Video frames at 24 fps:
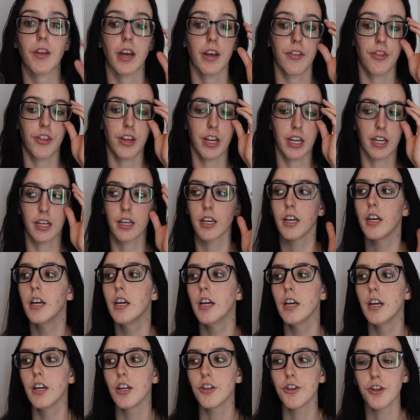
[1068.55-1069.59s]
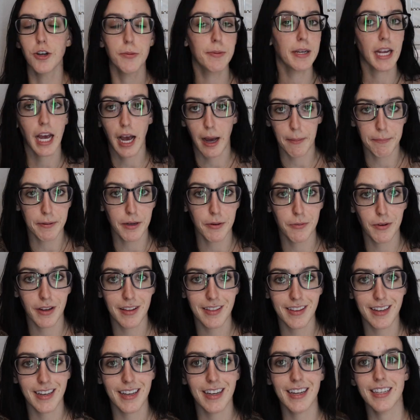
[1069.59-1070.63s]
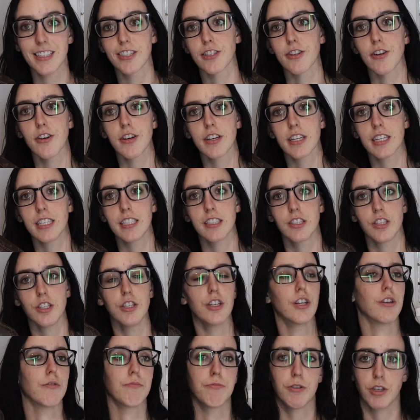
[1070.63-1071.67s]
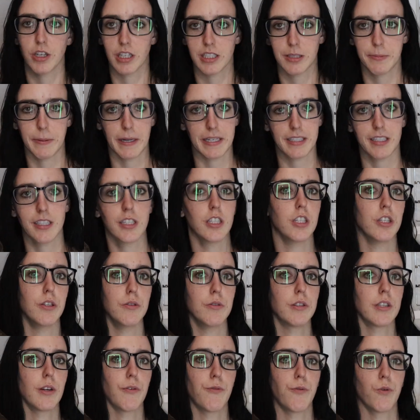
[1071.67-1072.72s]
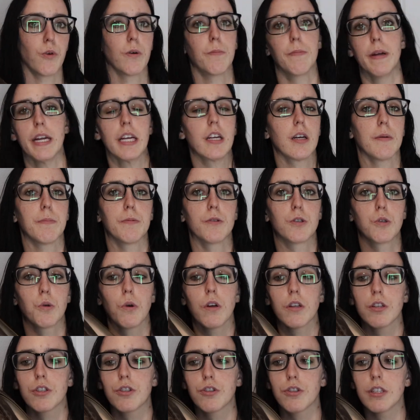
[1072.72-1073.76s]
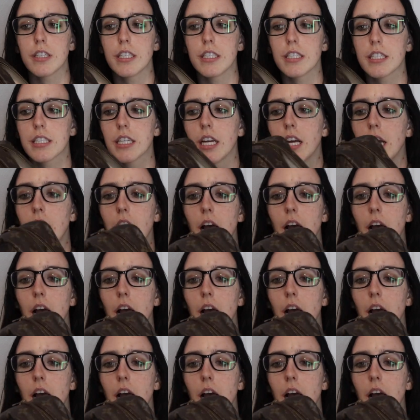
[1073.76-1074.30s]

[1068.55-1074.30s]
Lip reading: I think you'll be happy with it as long as, you're expecting to use it for makeup or toiletries.